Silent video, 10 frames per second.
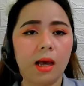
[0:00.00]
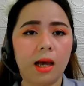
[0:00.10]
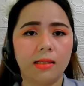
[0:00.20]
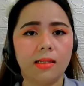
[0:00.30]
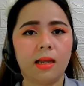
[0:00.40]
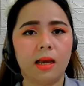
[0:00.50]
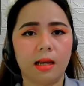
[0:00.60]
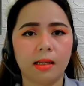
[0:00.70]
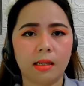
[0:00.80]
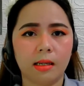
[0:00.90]
as in
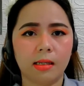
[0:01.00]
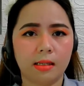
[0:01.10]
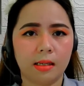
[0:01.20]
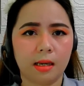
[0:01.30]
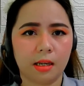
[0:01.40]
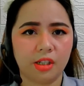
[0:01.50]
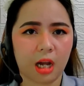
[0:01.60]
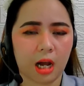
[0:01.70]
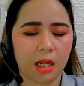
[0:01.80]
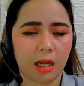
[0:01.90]

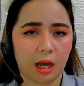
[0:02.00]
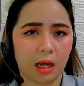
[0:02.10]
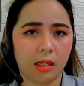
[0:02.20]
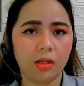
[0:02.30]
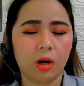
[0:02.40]
Lezhin